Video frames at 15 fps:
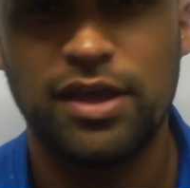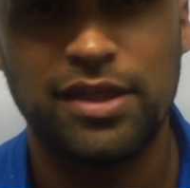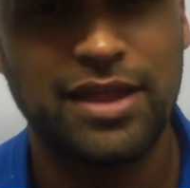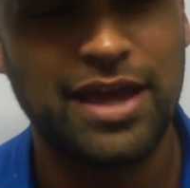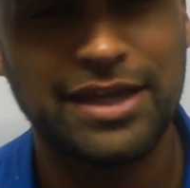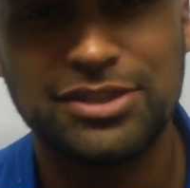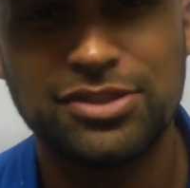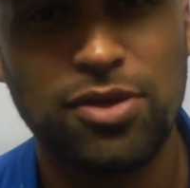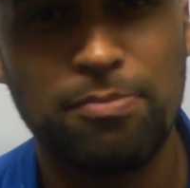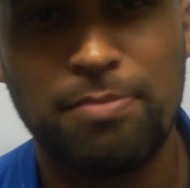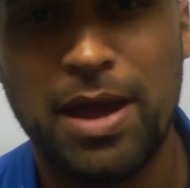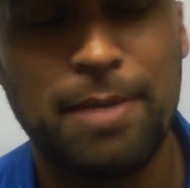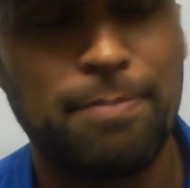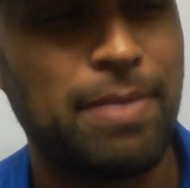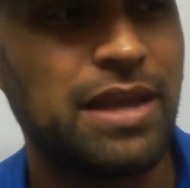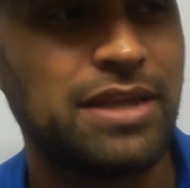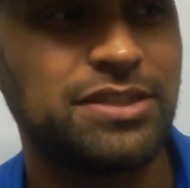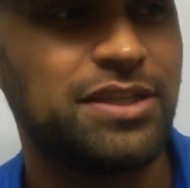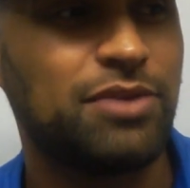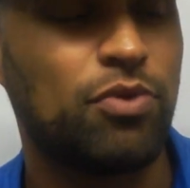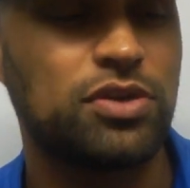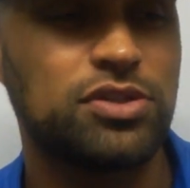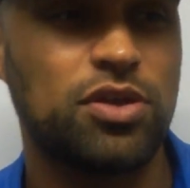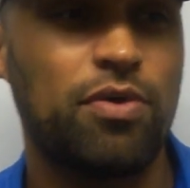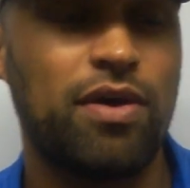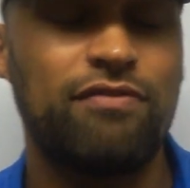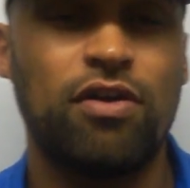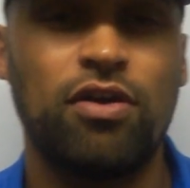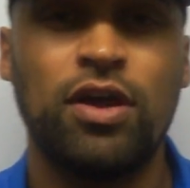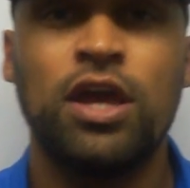That is not my ability
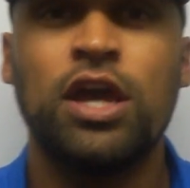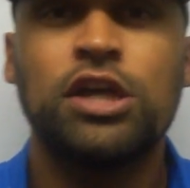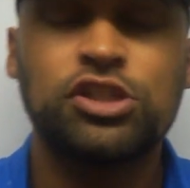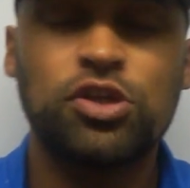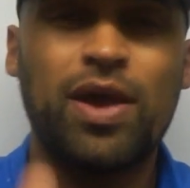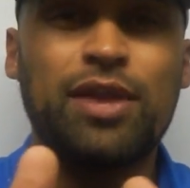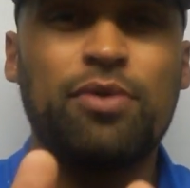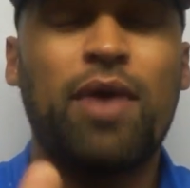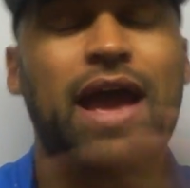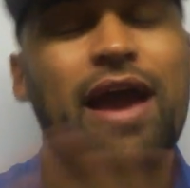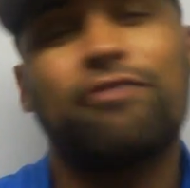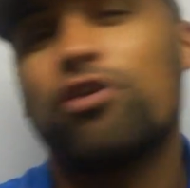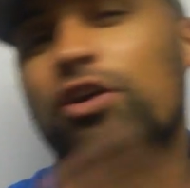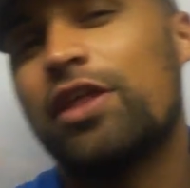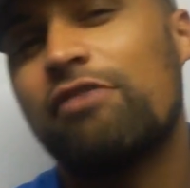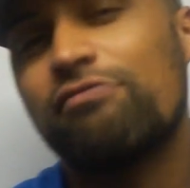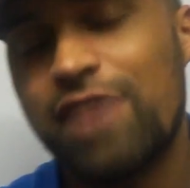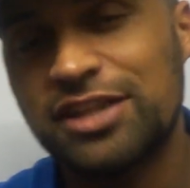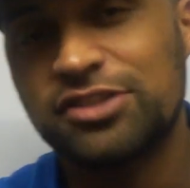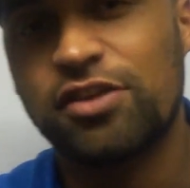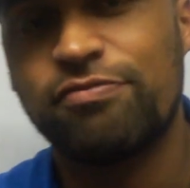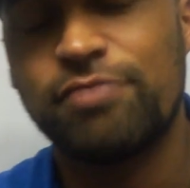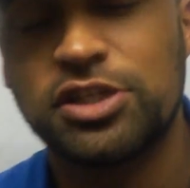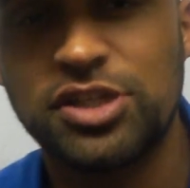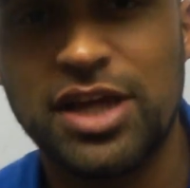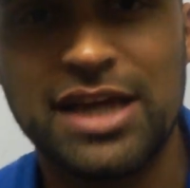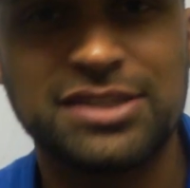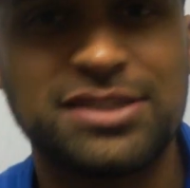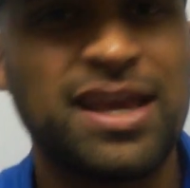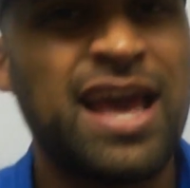whatsoever. So anyway, I've got that rant off my
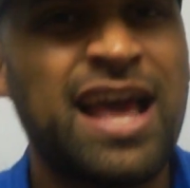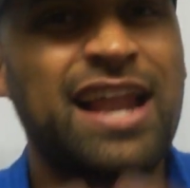chest.